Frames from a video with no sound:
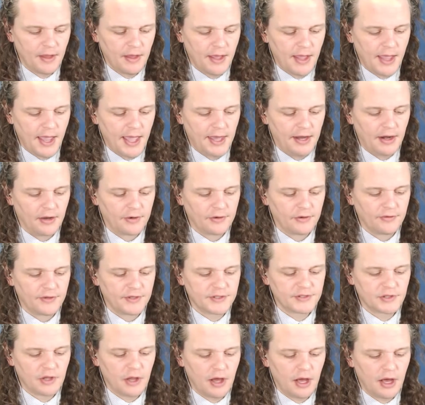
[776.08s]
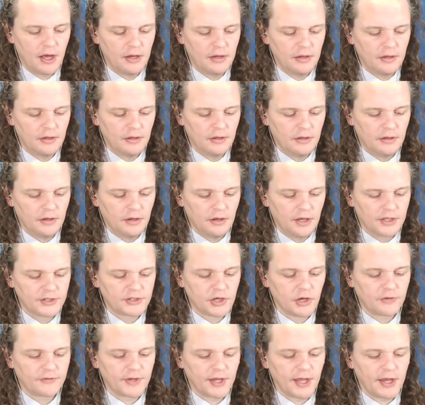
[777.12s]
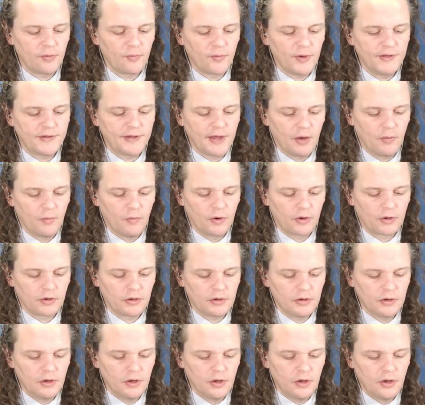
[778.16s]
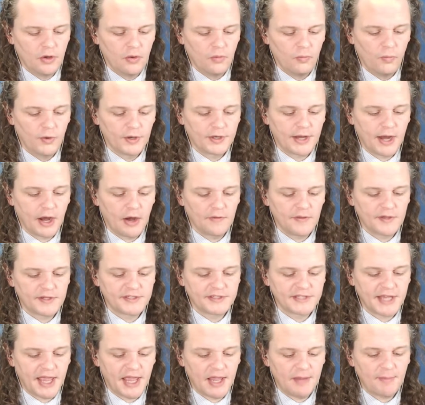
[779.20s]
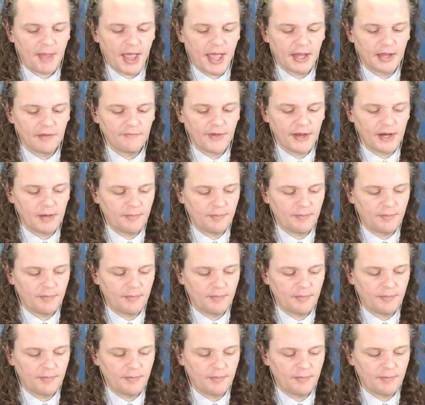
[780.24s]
And under this law, assaulting a retail worker would carry the same elevated